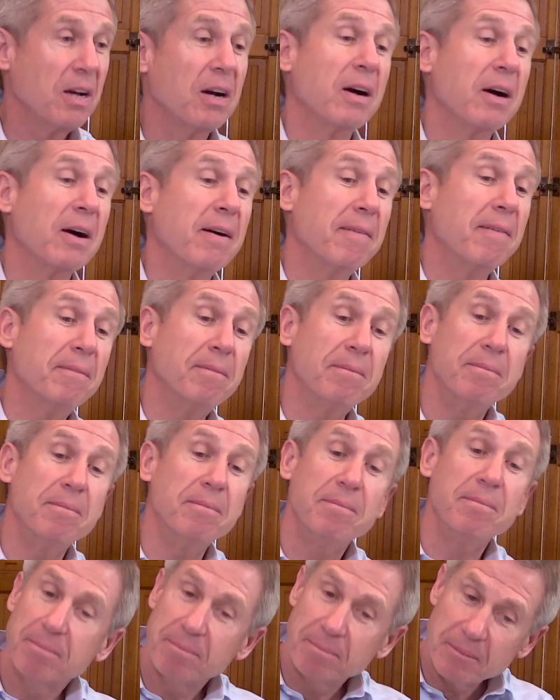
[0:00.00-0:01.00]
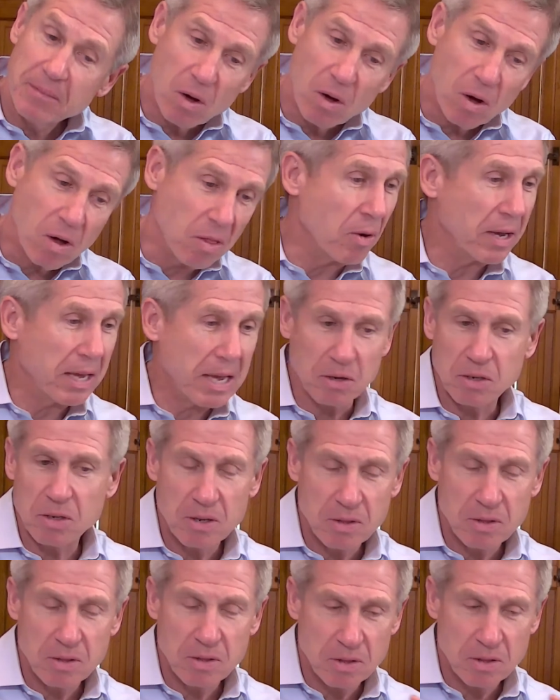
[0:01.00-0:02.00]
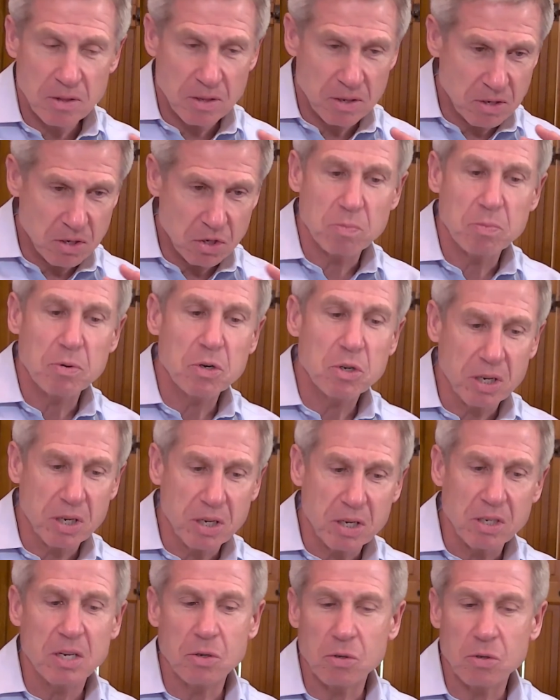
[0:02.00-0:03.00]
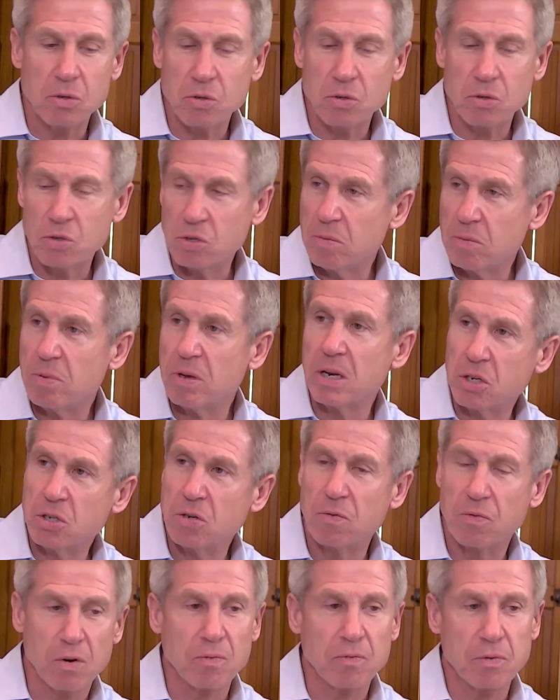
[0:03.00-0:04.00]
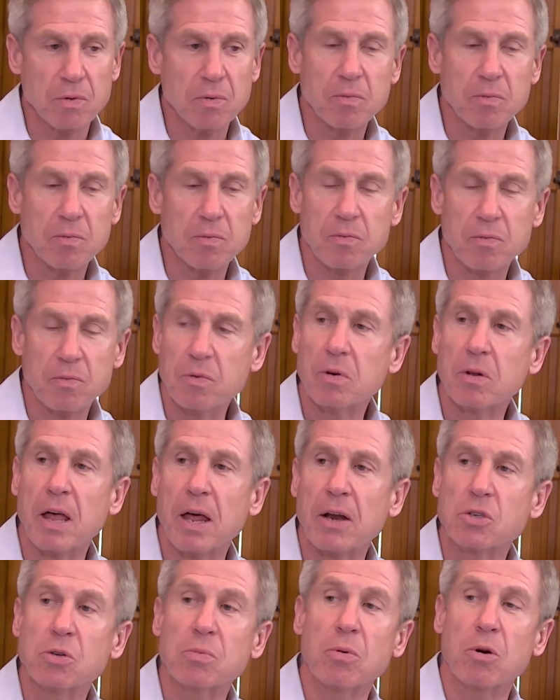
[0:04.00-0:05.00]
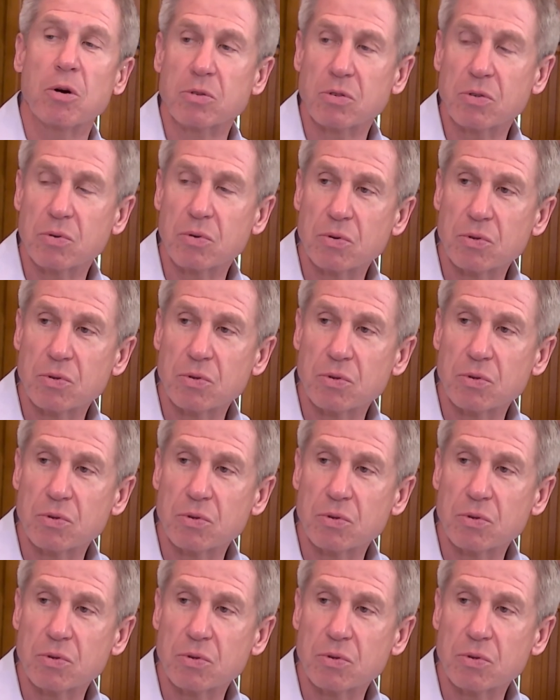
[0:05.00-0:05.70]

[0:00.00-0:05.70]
Although, again, the distribution continues to be an issue for a lot of suburban schools.